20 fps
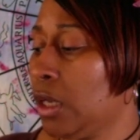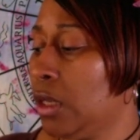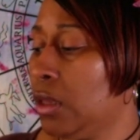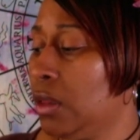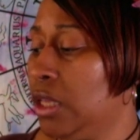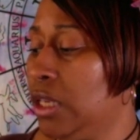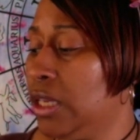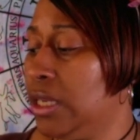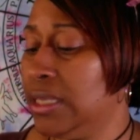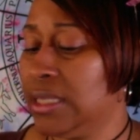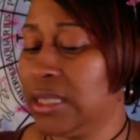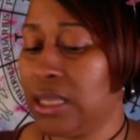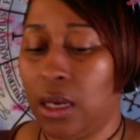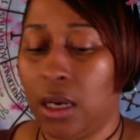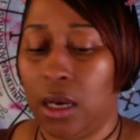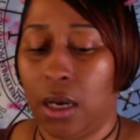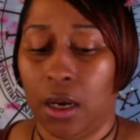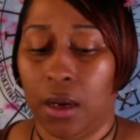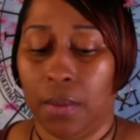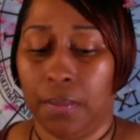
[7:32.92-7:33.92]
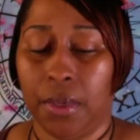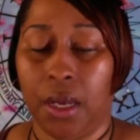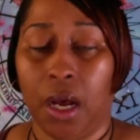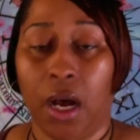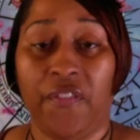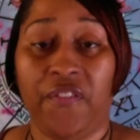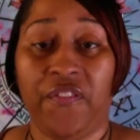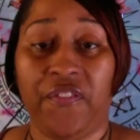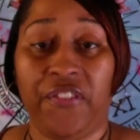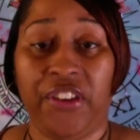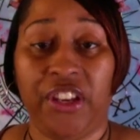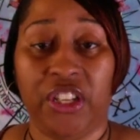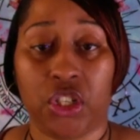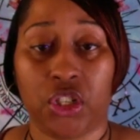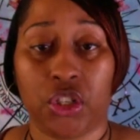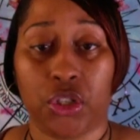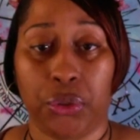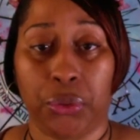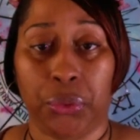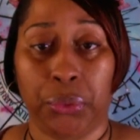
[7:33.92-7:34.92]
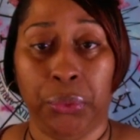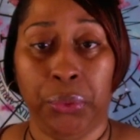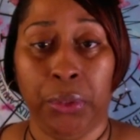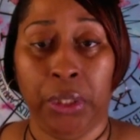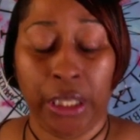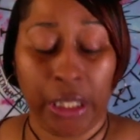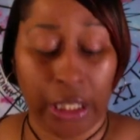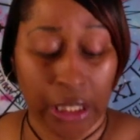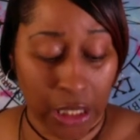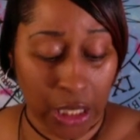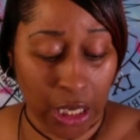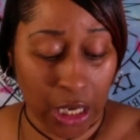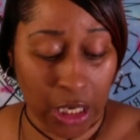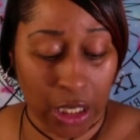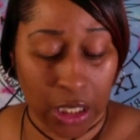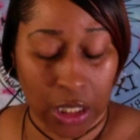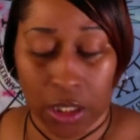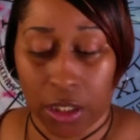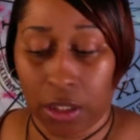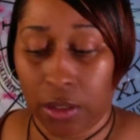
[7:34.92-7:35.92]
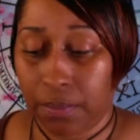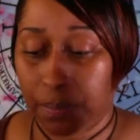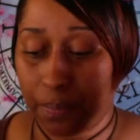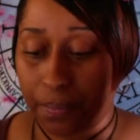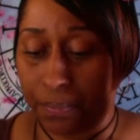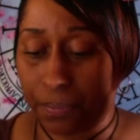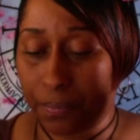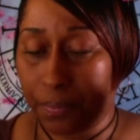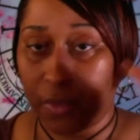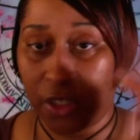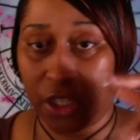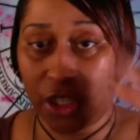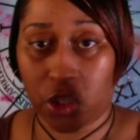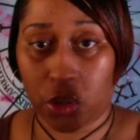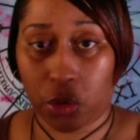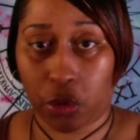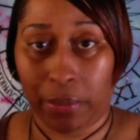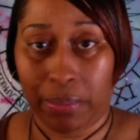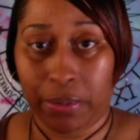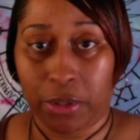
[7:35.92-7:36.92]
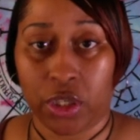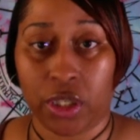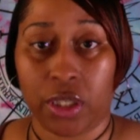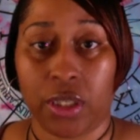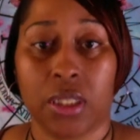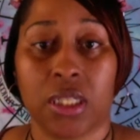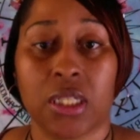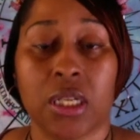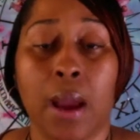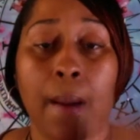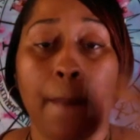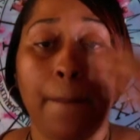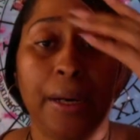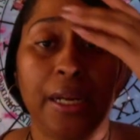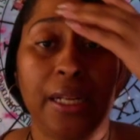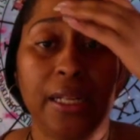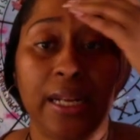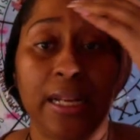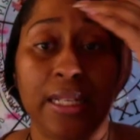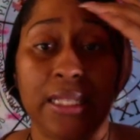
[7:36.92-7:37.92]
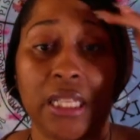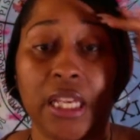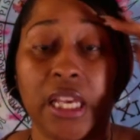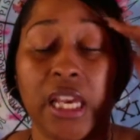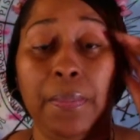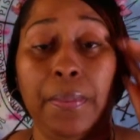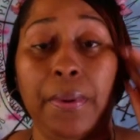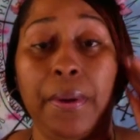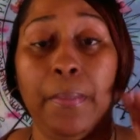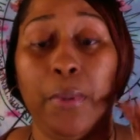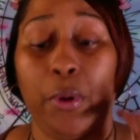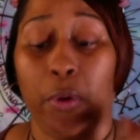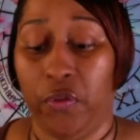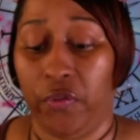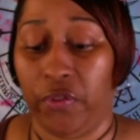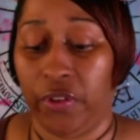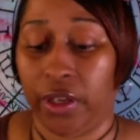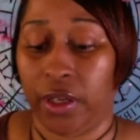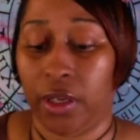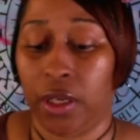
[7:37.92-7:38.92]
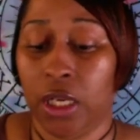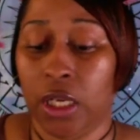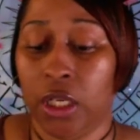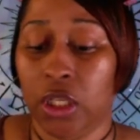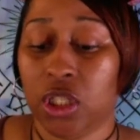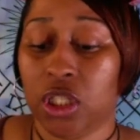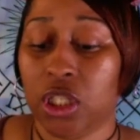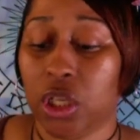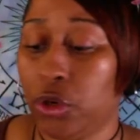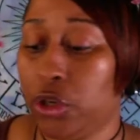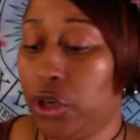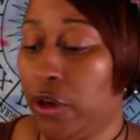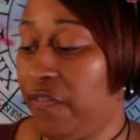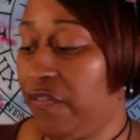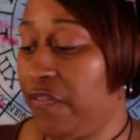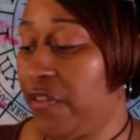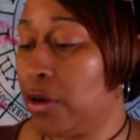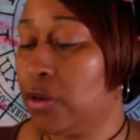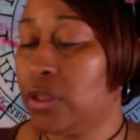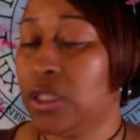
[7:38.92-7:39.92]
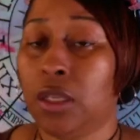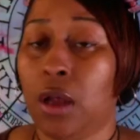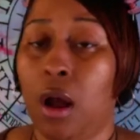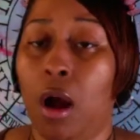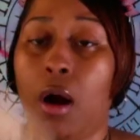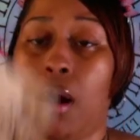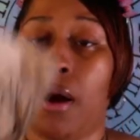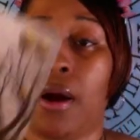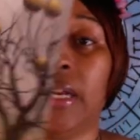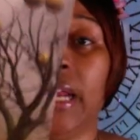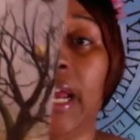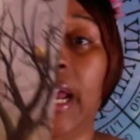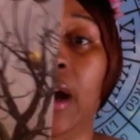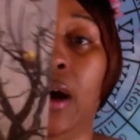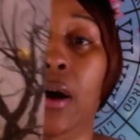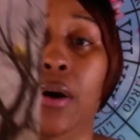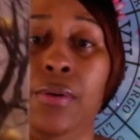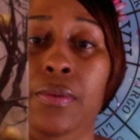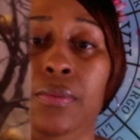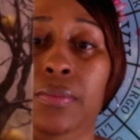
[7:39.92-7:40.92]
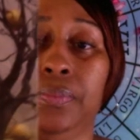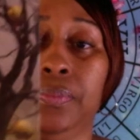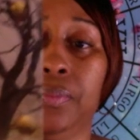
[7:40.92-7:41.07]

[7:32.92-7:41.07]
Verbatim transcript: these um, official um, descriptions, but let's keep it moving. So your first card out